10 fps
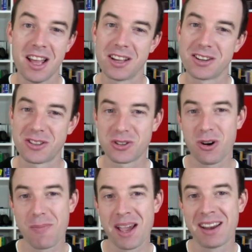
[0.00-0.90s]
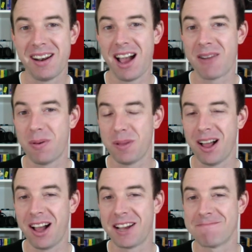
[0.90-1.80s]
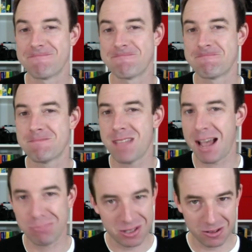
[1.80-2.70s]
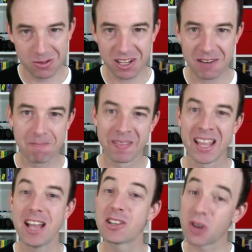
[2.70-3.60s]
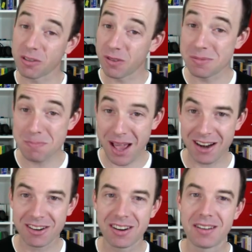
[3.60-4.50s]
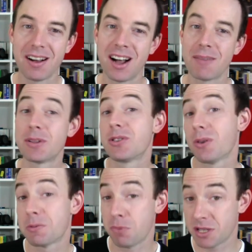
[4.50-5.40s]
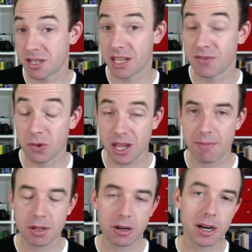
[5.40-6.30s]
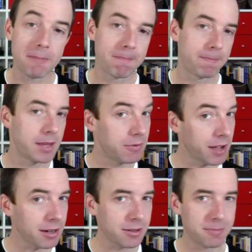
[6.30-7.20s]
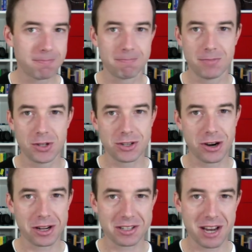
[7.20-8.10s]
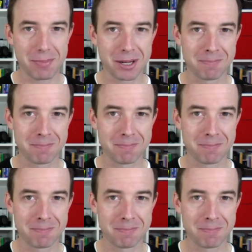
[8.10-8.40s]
To the straw man, I reply, absolutely. Strong verbs matter, but so does precise vocabulary. In fact, it's our next topic.